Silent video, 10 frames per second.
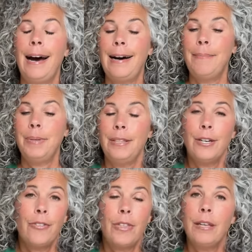Um, but
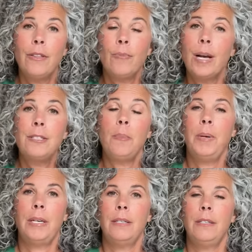they're, th they're
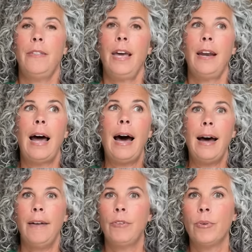recipes that I
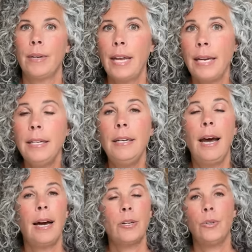have created.
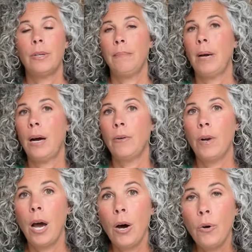I cook in my own
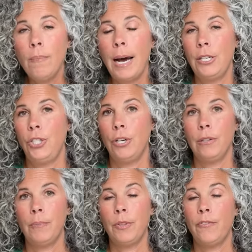home. I share
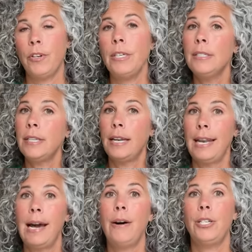them with friends, and
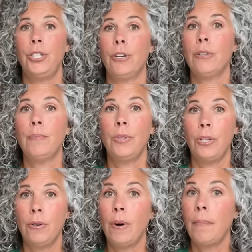now I share them with
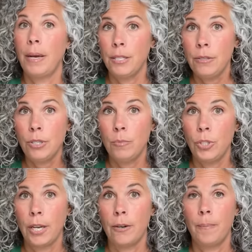you on my YouTube
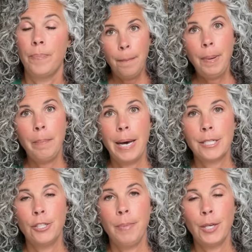channel. But
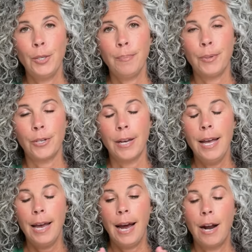back to my cookbook.
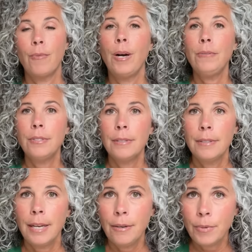I wrote
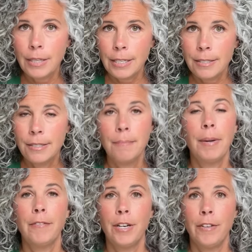and released
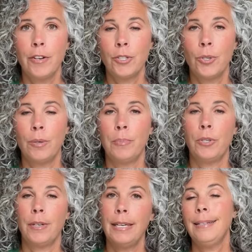my very first
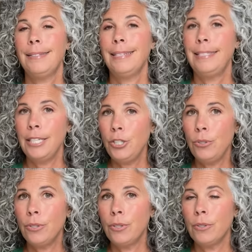cookbook. It's a
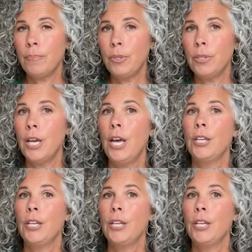digital cookbook.